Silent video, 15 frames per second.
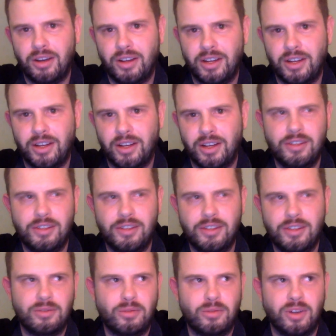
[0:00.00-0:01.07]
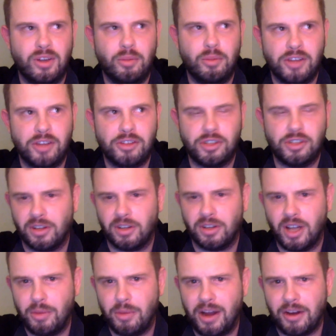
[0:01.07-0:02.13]
Like, he's one of the best young
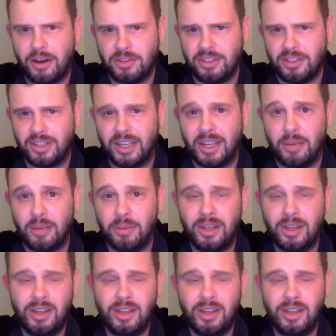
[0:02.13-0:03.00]
linebackers in the game.